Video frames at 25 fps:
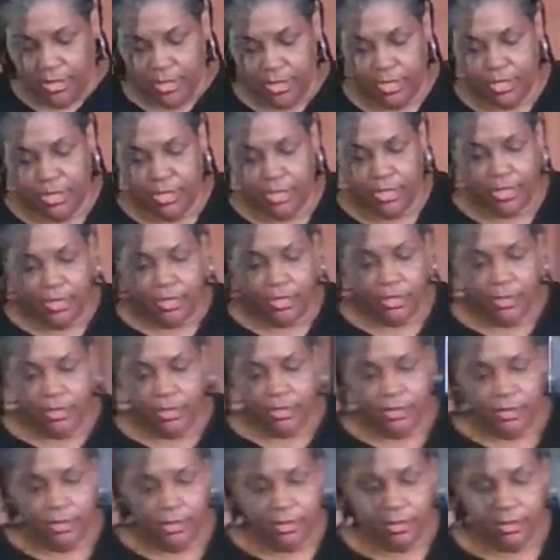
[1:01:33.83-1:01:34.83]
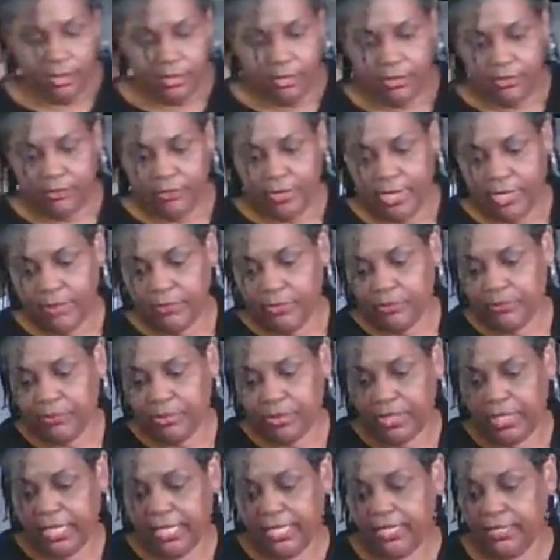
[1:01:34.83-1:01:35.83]
And grab
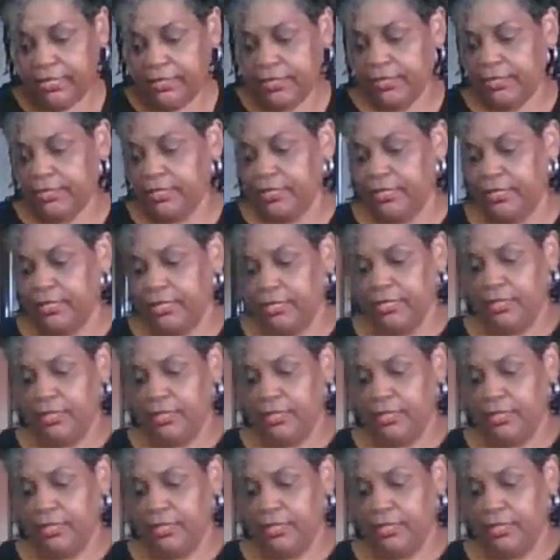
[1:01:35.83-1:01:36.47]
a plate.